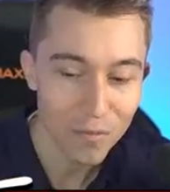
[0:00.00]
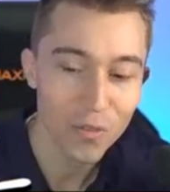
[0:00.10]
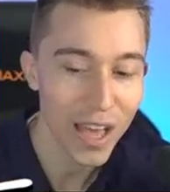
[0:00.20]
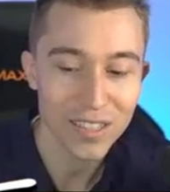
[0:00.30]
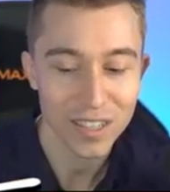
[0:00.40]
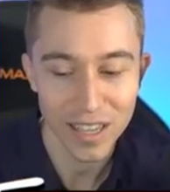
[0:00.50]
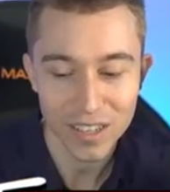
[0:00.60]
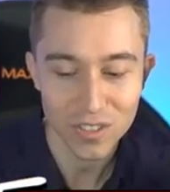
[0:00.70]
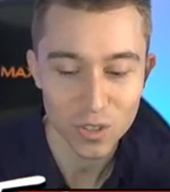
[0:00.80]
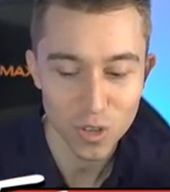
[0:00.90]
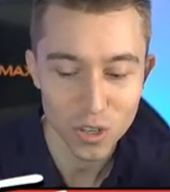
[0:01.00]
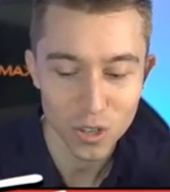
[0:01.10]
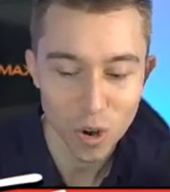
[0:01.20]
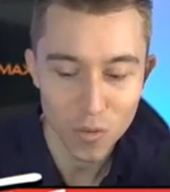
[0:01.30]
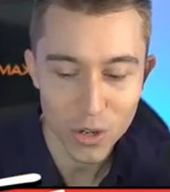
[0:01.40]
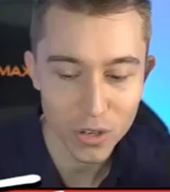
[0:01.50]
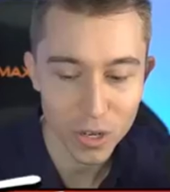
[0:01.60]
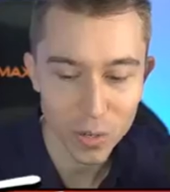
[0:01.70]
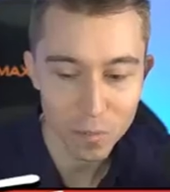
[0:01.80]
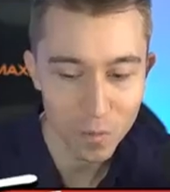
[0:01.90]
if that's the case, you can go over
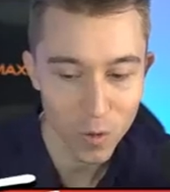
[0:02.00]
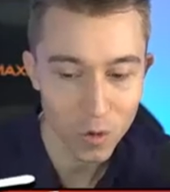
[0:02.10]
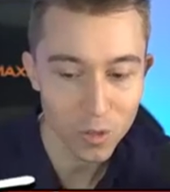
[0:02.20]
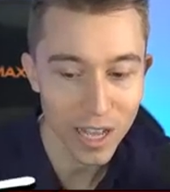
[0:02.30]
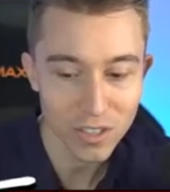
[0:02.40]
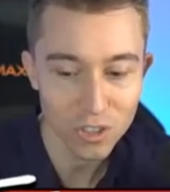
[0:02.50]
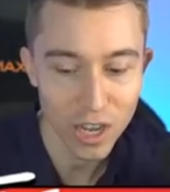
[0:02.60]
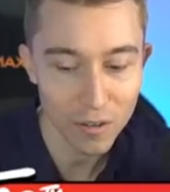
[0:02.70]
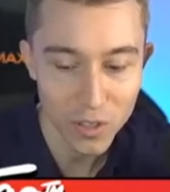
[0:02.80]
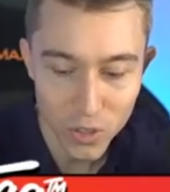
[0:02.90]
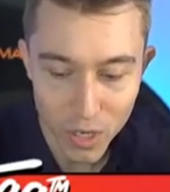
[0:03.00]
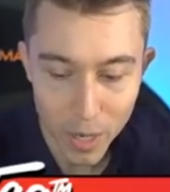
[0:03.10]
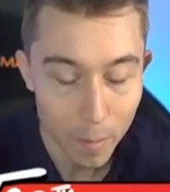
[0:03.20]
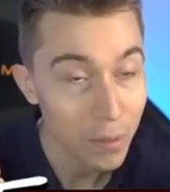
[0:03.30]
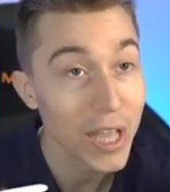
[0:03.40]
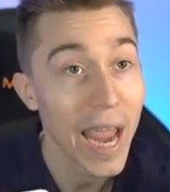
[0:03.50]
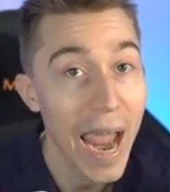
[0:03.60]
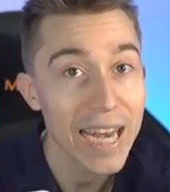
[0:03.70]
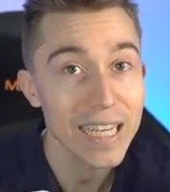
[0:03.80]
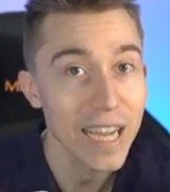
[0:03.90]
here, go to Classic Challenge, play
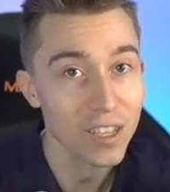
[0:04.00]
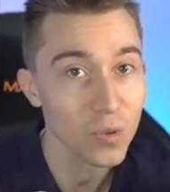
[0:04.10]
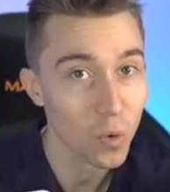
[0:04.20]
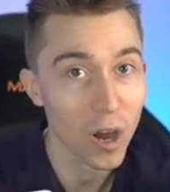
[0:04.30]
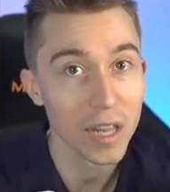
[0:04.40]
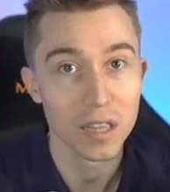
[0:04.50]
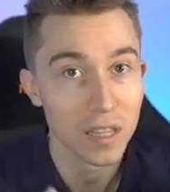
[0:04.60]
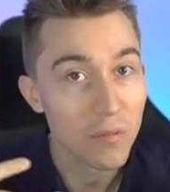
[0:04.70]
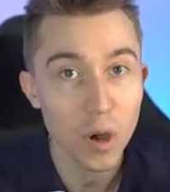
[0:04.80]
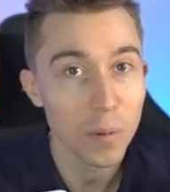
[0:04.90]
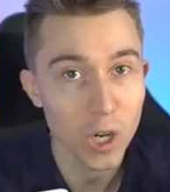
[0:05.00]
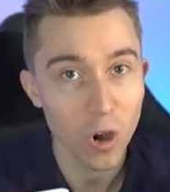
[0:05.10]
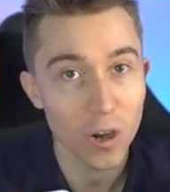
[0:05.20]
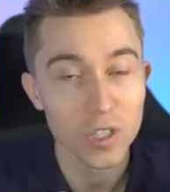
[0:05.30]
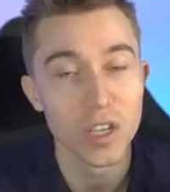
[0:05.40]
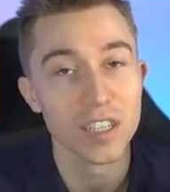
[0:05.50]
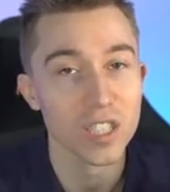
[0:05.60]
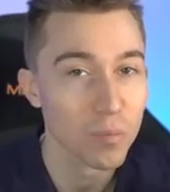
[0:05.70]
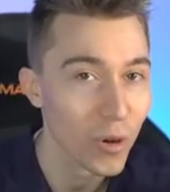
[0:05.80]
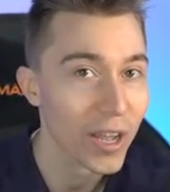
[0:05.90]
any deck you want, level up your cards, and
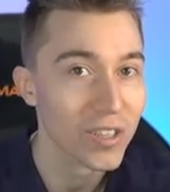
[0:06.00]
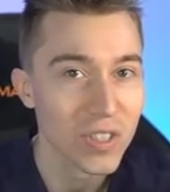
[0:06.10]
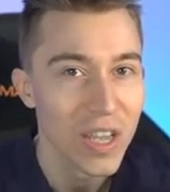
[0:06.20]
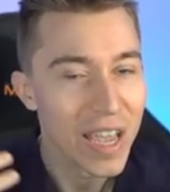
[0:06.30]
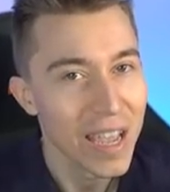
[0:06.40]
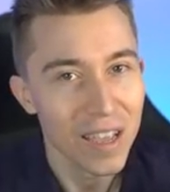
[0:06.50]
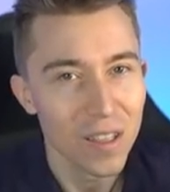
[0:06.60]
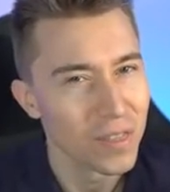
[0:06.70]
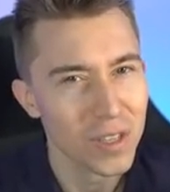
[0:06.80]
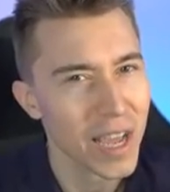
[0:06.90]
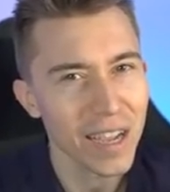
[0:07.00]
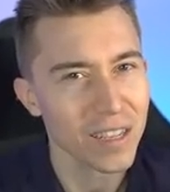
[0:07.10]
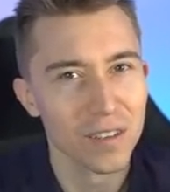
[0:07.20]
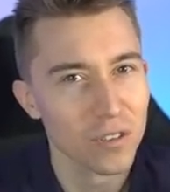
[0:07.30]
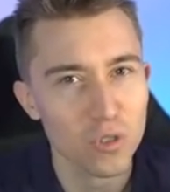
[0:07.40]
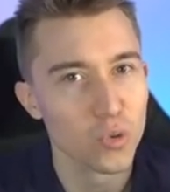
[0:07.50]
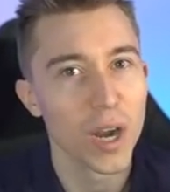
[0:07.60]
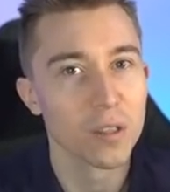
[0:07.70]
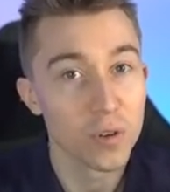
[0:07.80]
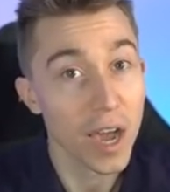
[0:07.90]
experience the deck and
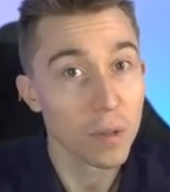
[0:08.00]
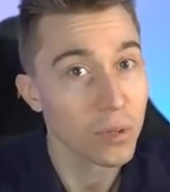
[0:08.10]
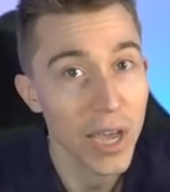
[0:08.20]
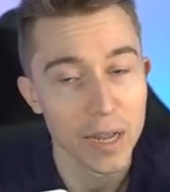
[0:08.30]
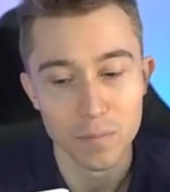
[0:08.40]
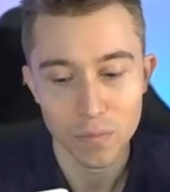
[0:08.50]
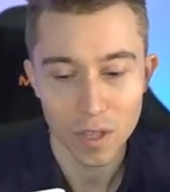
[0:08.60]
try to learn how to play it.